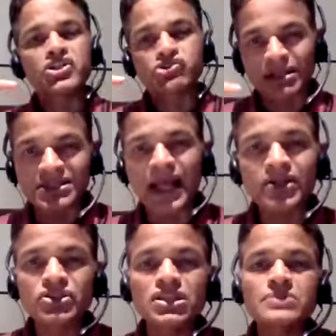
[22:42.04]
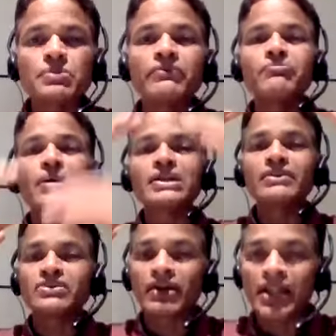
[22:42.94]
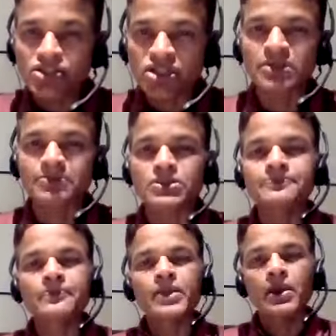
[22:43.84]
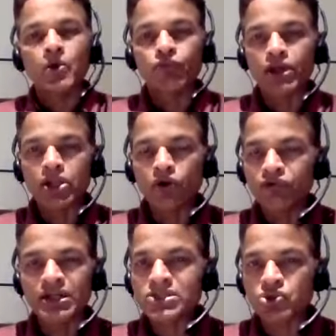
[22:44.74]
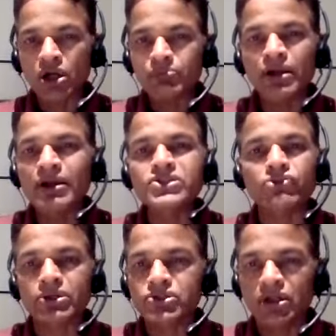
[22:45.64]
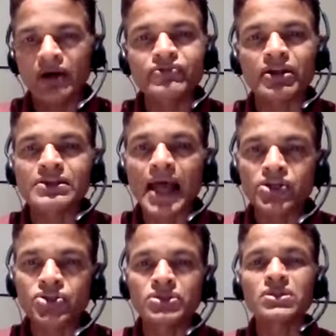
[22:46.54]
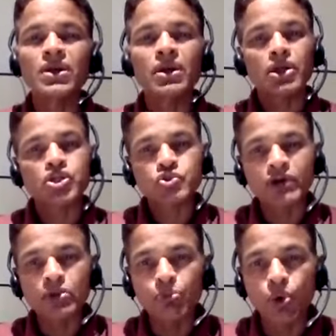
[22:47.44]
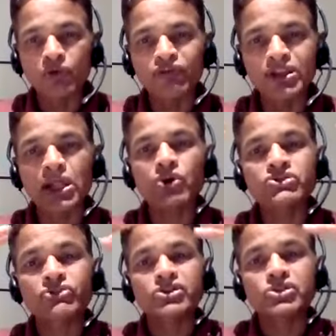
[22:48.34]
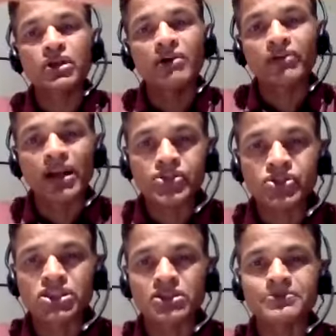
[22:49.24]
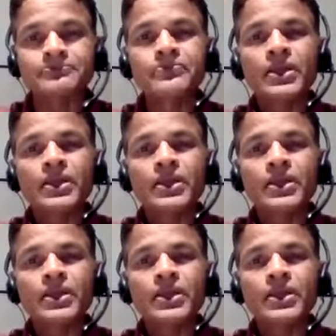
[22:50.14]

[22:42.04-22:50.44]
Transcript: transactions, but even relationships. Very often, it's not merely structuring of transactions. It's very more often than not structuring of relationships.